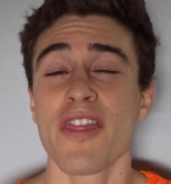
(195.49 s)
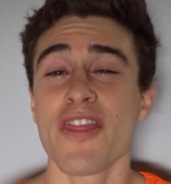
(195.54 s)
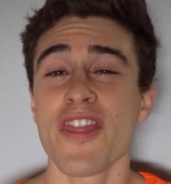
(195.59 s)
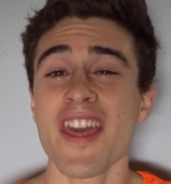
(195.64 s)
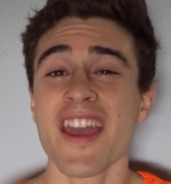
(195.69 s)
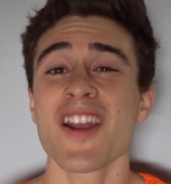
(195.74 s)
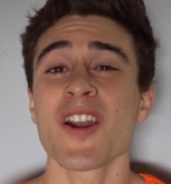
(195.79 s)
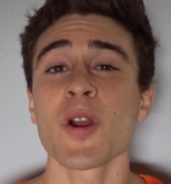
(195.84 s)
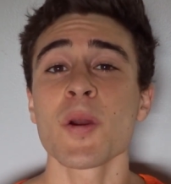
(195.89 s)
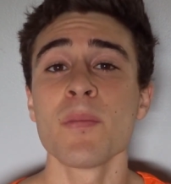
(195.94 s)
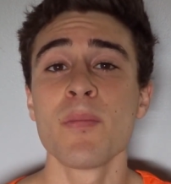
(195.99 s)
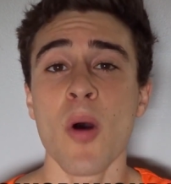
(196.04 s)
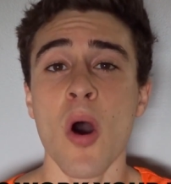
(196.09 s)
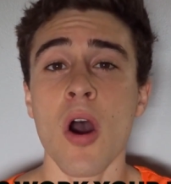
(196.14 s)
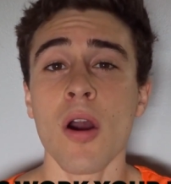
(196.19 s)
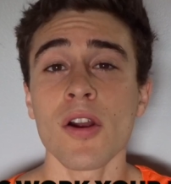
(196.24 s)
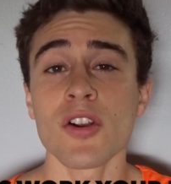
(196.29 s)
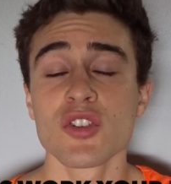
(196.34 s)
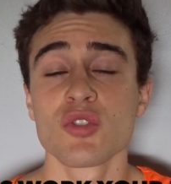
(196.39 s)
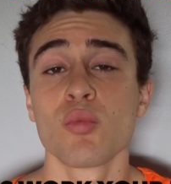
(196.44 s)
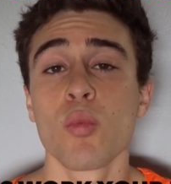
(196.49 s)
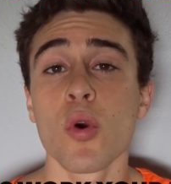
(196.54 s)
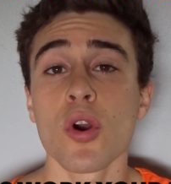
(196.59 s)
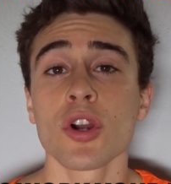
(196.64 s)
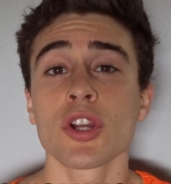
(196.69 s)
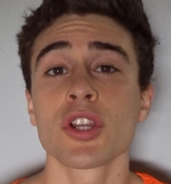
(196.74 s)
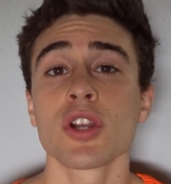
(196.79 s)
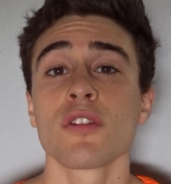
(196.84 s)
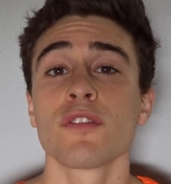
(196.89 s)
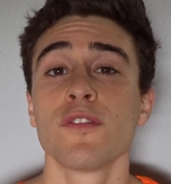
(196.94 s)
Thicker bars
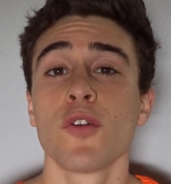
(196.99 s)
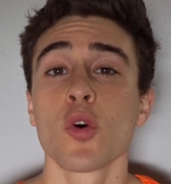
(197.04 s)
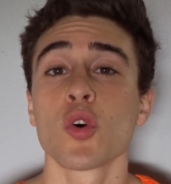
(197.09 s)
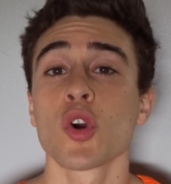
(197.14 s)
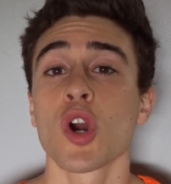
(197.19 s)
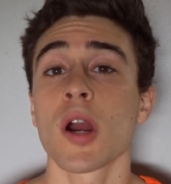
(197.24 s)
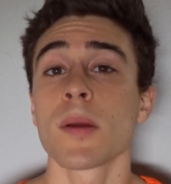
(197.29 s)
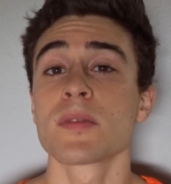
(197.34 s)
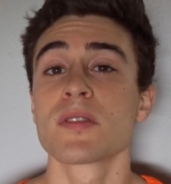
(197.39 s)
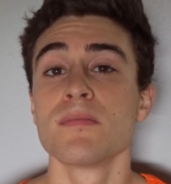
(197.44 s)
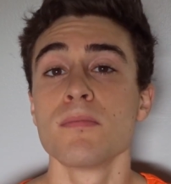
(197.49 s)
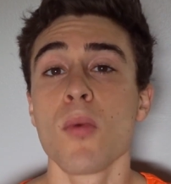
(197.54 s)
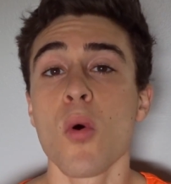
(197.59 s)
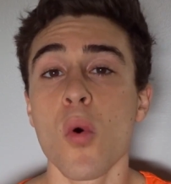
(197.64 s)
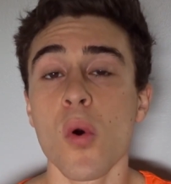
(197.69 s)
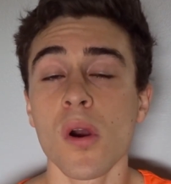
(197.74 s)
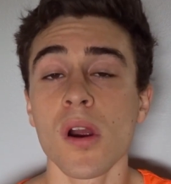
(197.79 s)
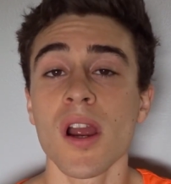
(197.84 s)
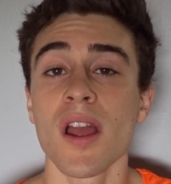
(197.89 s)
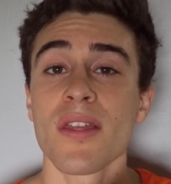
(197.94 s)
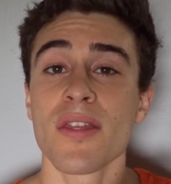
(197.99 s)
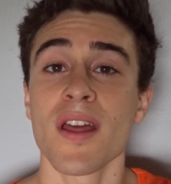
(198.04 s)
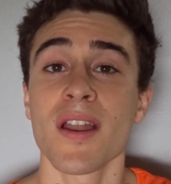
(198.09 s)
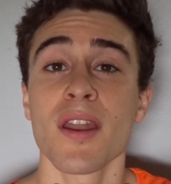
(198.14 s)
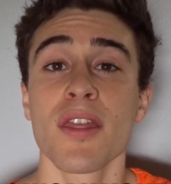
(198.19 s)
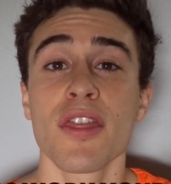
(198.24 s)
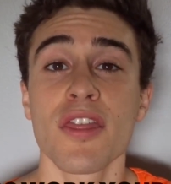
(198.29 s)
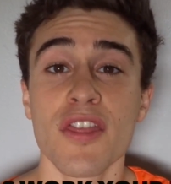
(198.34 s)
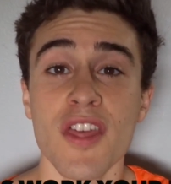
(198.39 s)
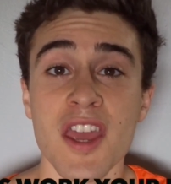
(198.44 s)
work your forearms more
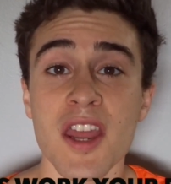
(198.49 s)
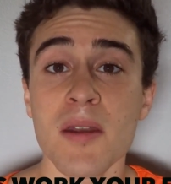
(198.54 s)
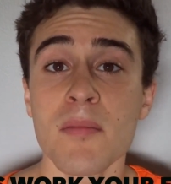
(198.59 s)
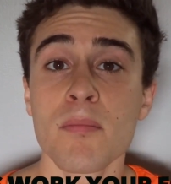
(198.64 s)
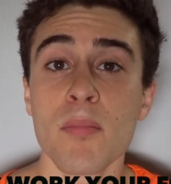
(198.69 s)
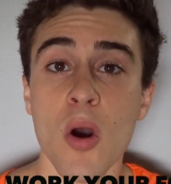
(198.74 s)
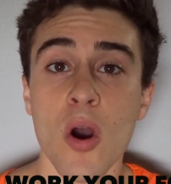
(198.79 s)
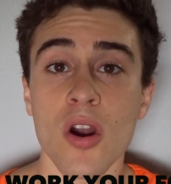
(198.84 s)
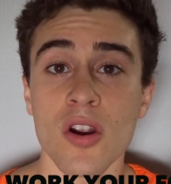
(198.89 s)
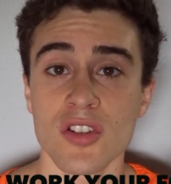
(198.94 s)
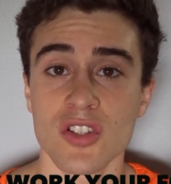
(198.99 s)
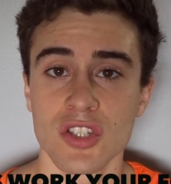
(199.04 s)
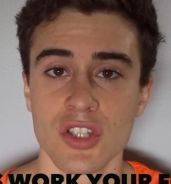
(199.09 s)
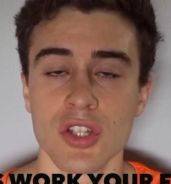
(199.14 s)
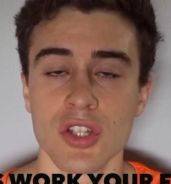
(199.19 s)
than thin bars